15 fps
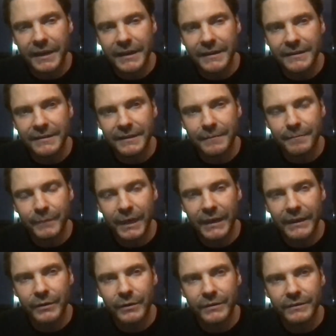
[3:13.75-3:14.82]
and I
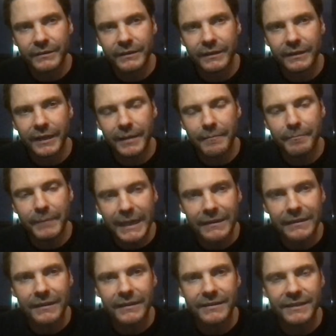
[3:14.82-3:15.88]
could
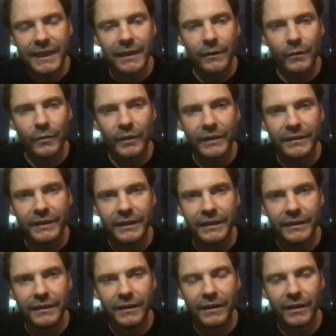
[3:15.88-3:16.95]
immediately tell that he